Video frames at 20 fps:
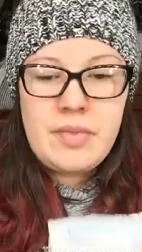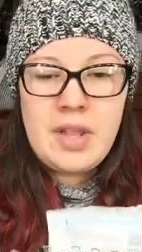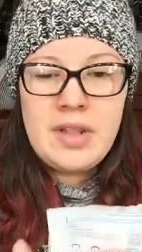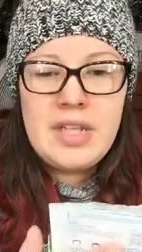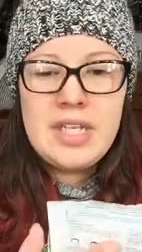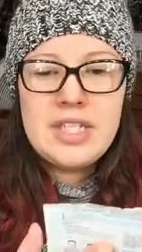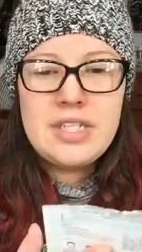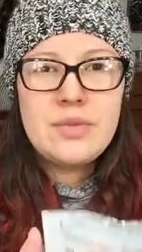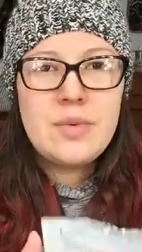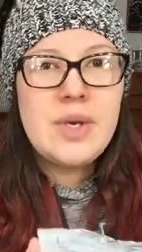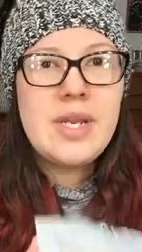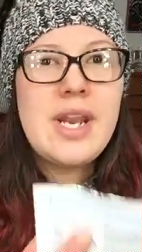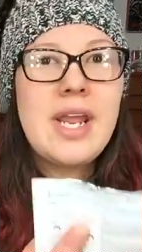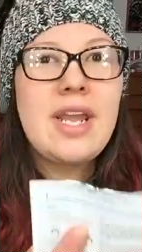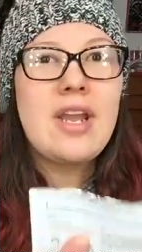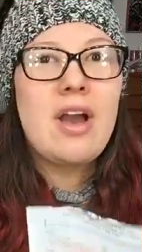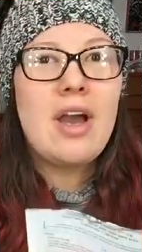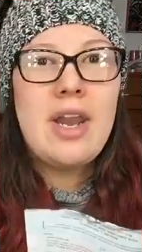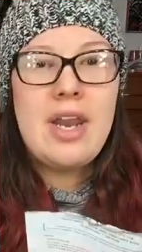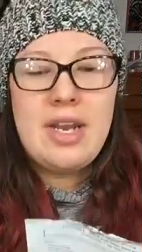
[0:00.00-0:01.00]
This one I
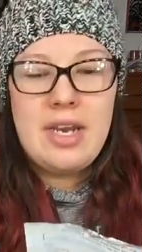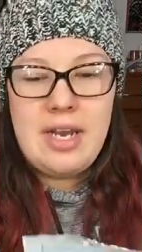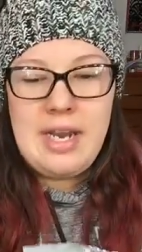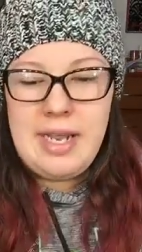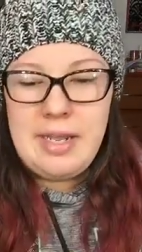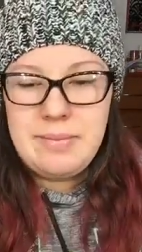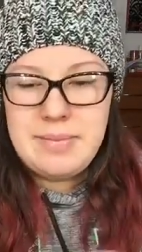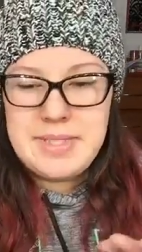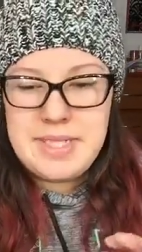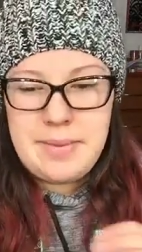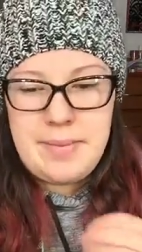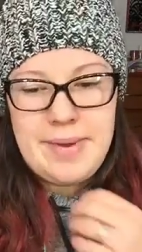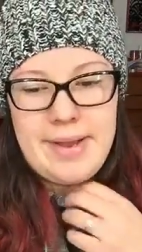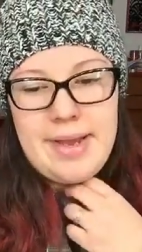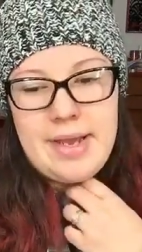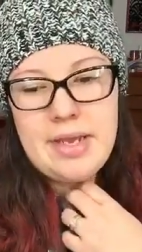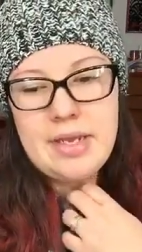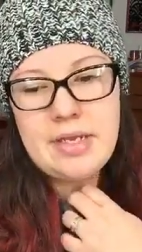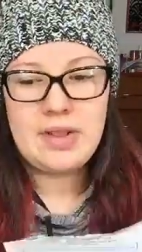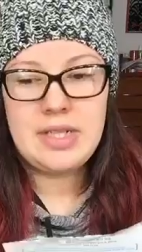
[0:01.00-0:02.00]
got in an Ipsy
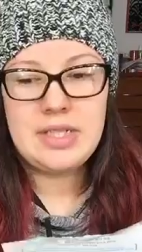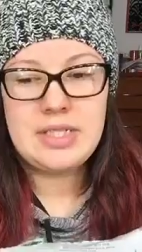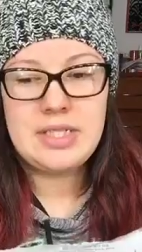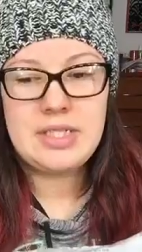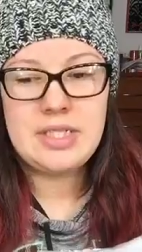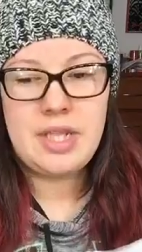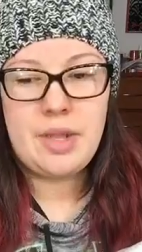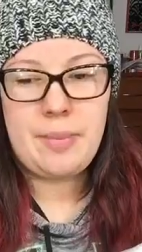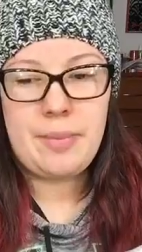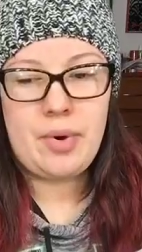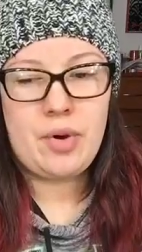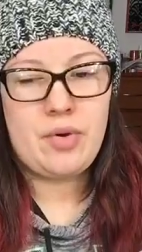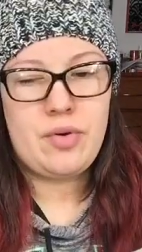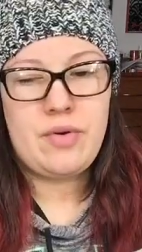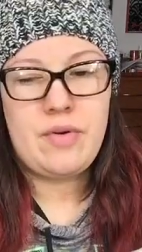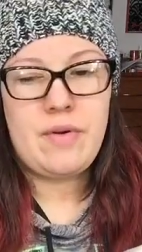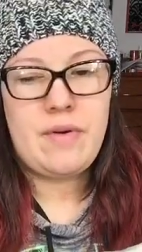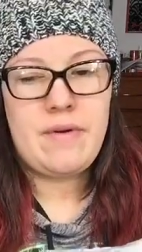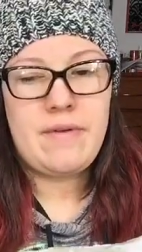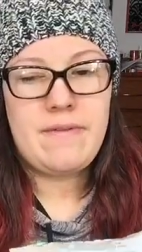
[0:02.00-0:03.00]
bag. This is the
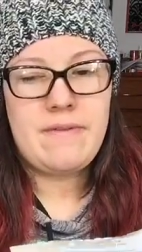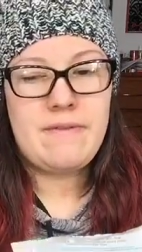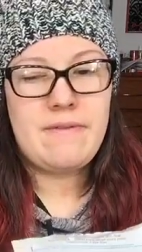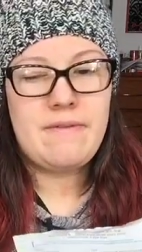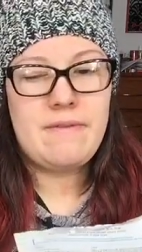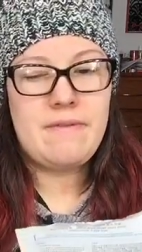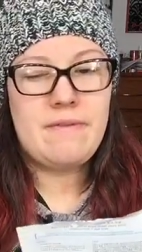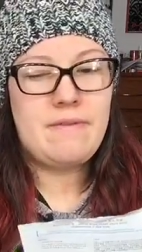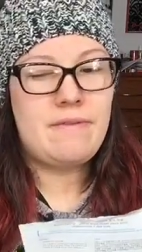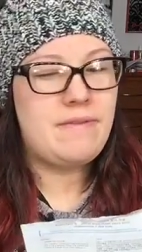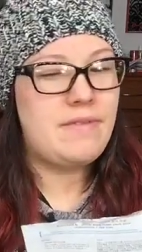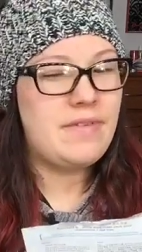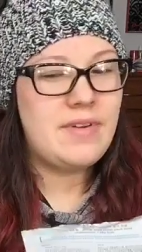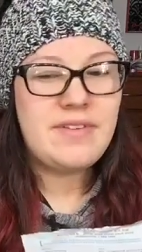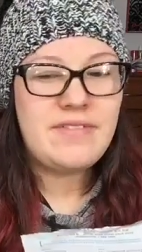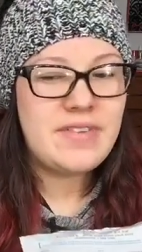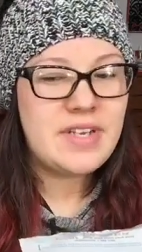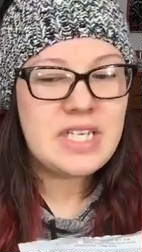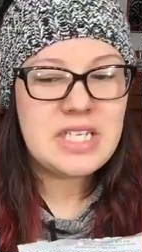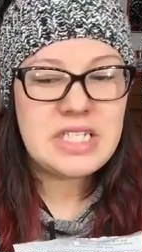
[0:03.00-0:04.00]
Bon
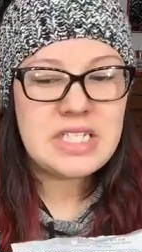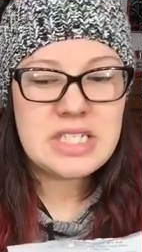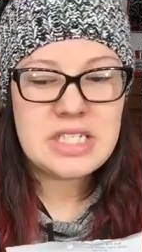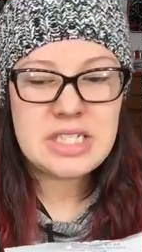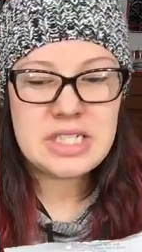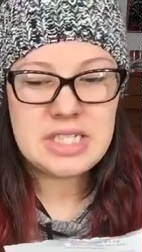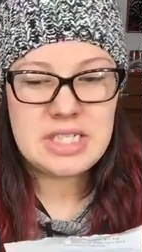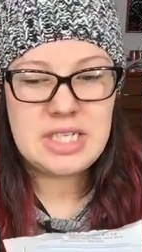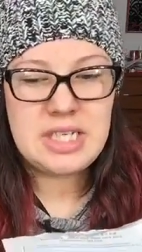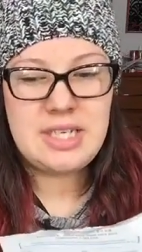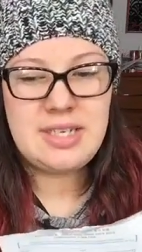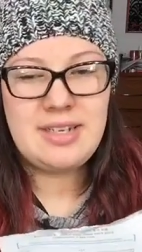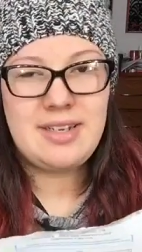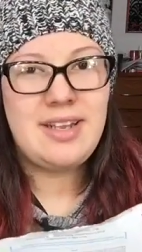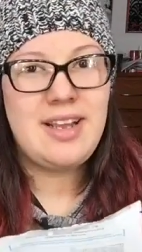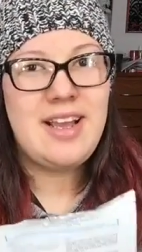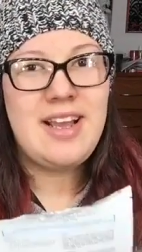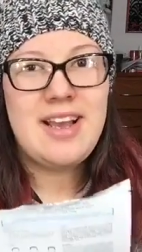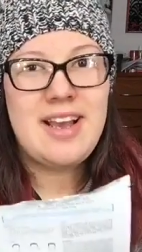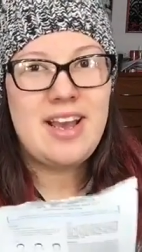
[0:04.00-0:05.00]
Vivant,
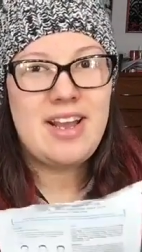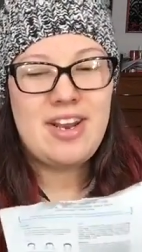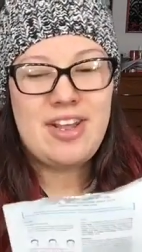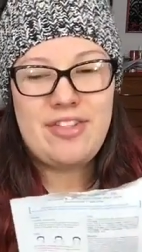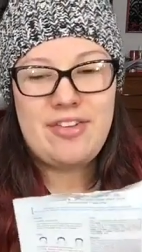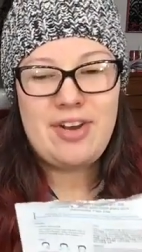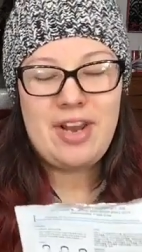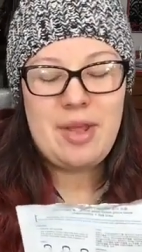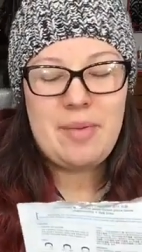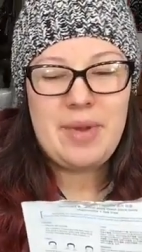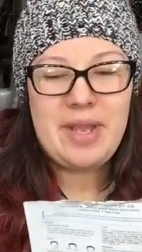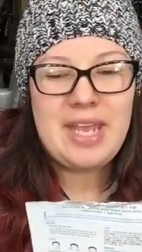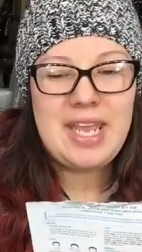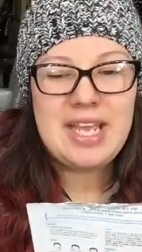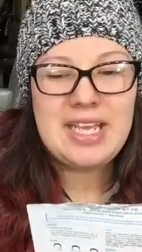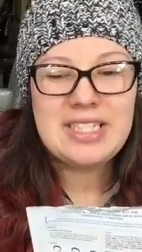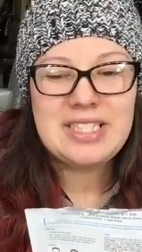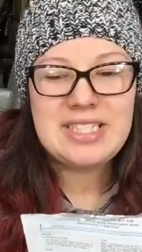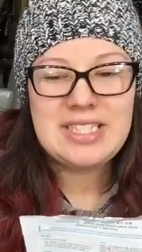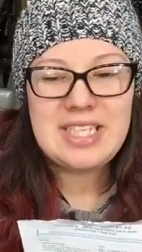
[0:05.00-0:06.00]
another name I
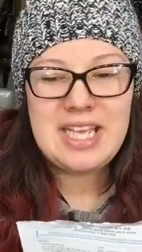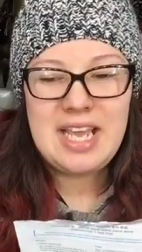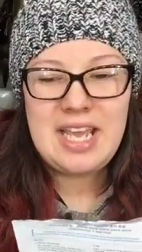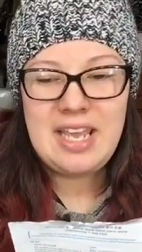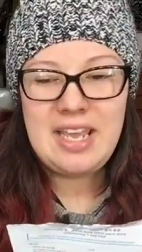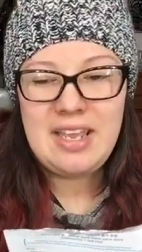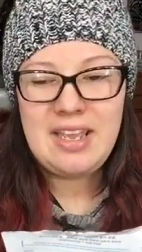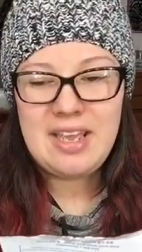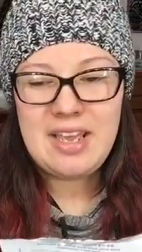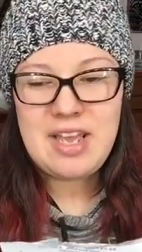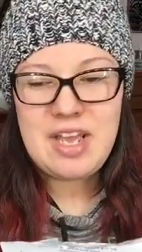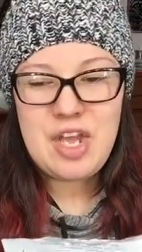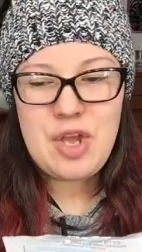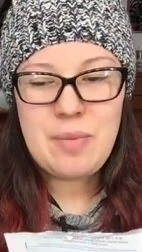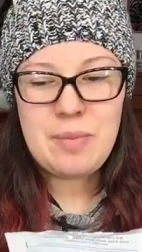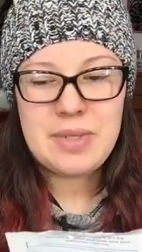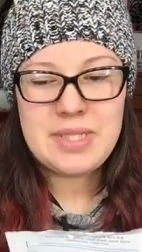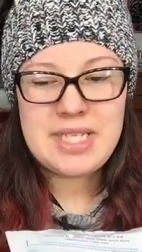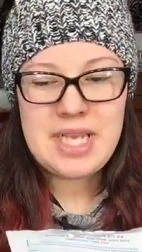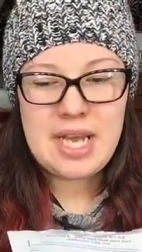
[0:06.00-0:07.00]
can't say,
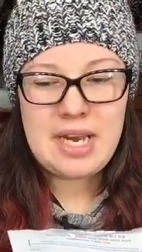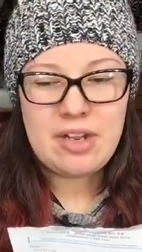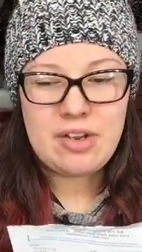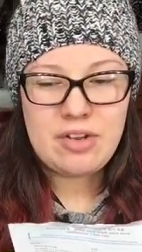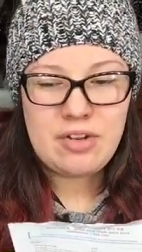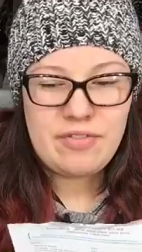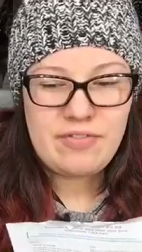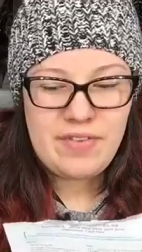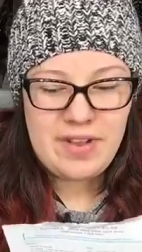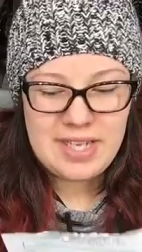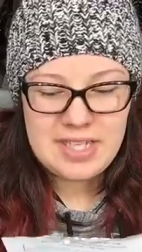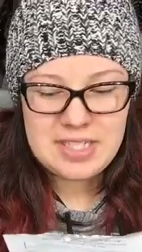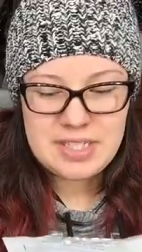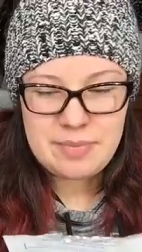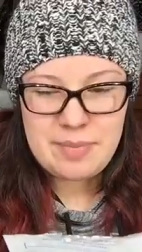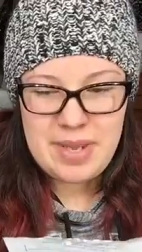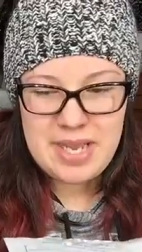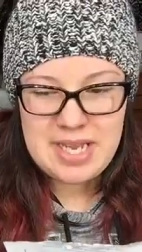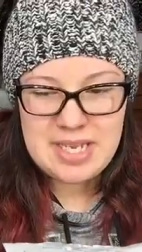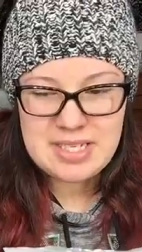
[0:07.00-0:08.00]
botanical
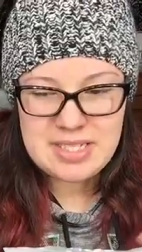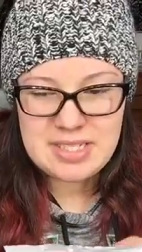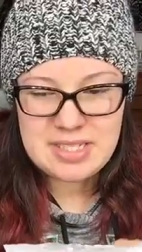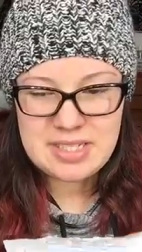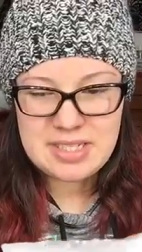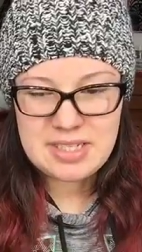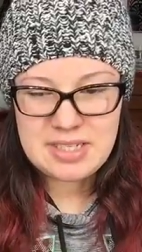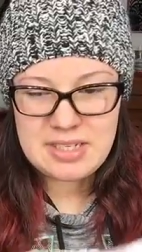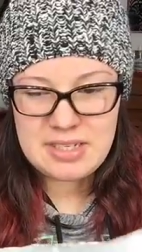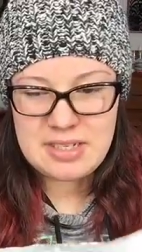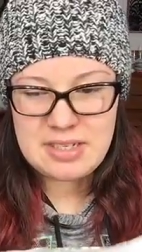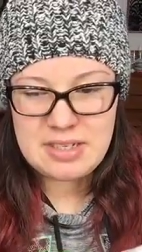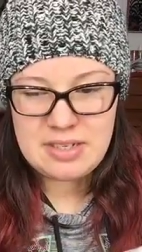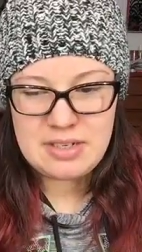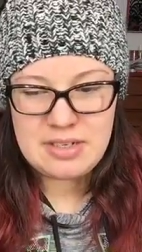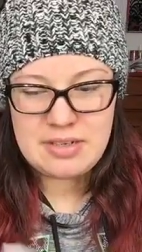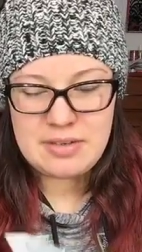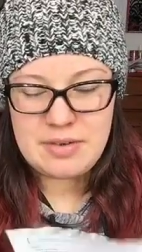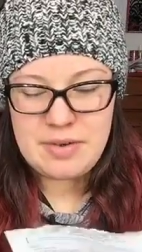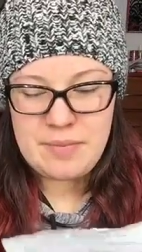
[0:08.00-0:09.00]
face mask.
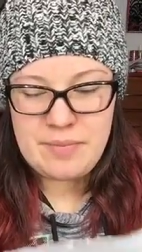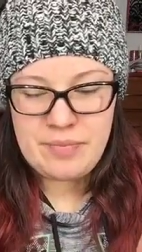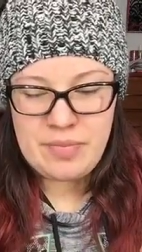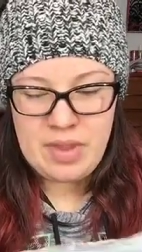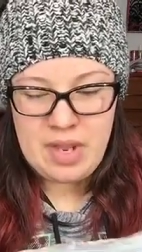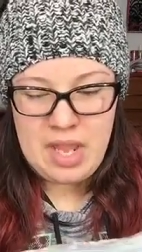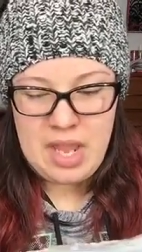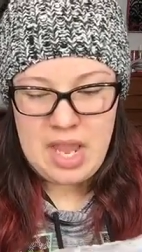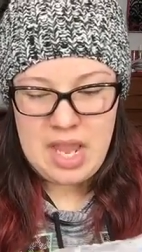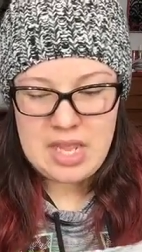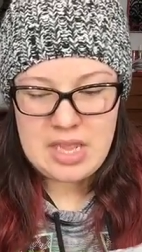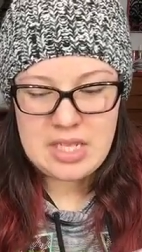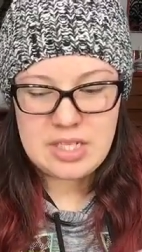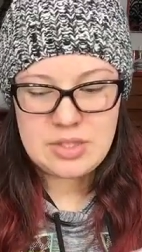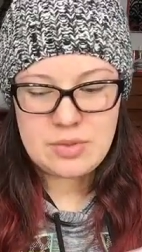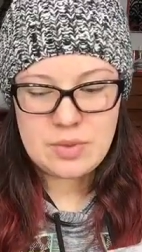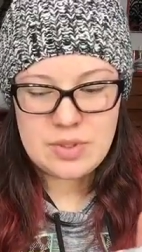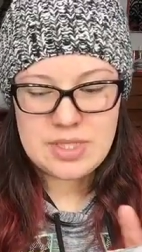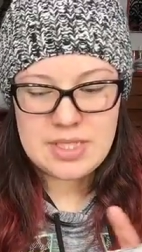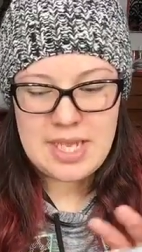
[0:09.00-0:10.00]
And
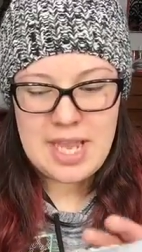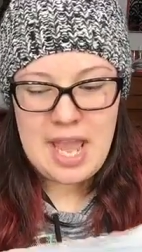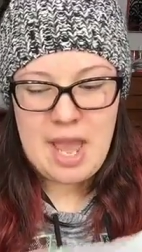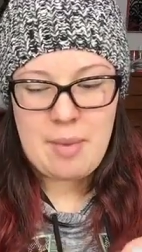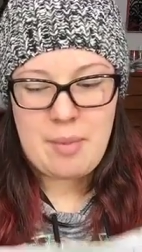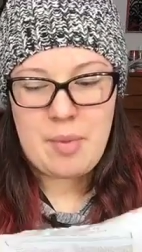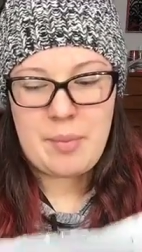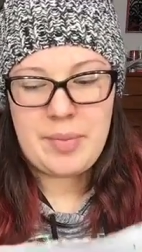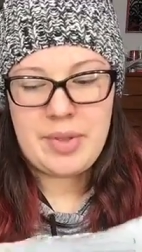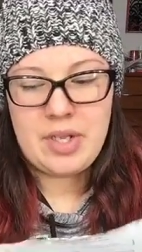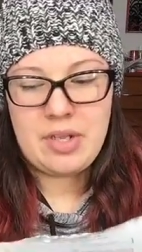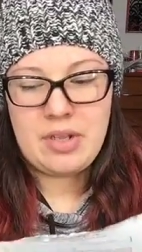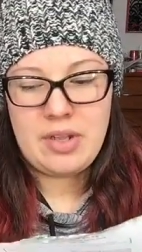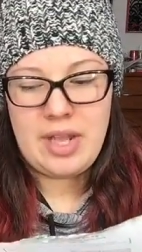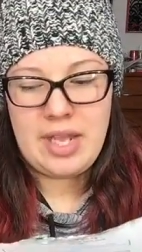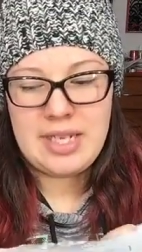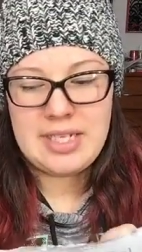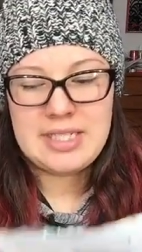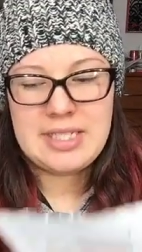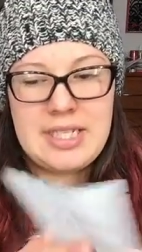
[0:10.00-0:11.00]
this one's chamomile
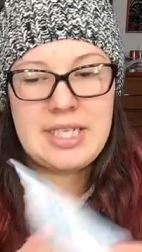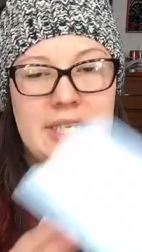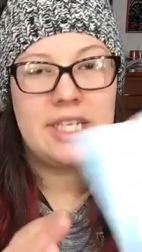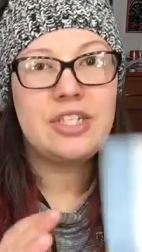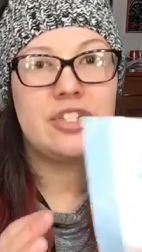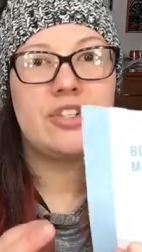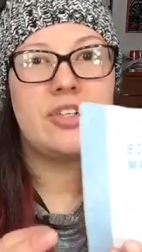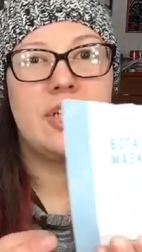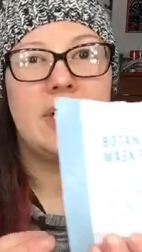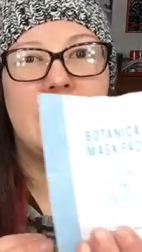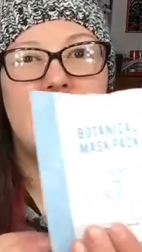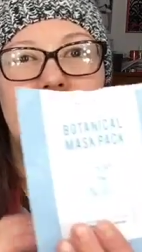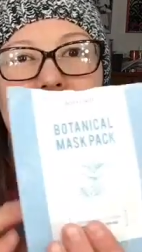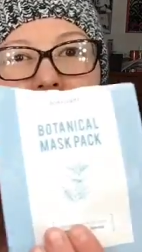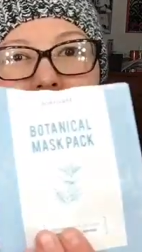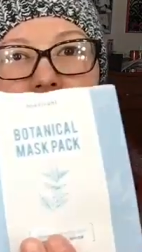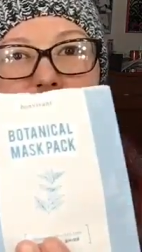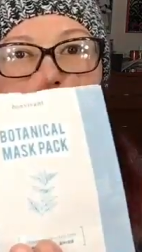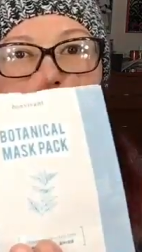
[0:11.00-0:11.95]
and tea tree.